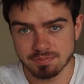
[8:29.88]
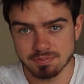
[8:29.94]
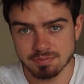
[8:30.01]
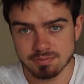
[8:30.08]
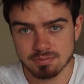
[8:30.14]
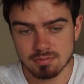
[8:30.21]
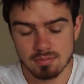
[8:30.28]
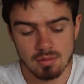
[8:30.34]

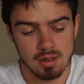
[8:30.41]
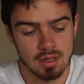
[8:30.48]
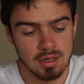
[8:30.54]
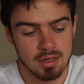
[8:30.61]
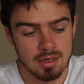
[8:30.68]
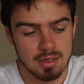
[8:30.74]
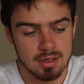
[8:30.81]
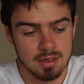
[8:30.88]

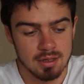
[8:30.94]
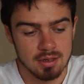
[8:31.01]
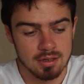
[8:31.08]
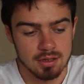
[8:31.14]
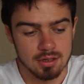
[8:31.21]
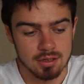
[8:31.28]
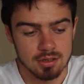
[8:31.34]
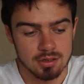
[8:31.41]

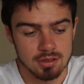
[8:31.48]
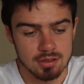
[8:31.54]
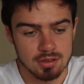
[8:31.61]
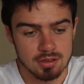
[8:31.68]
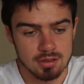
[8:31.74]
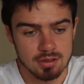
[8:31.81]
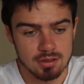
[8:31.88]
(no one is talking)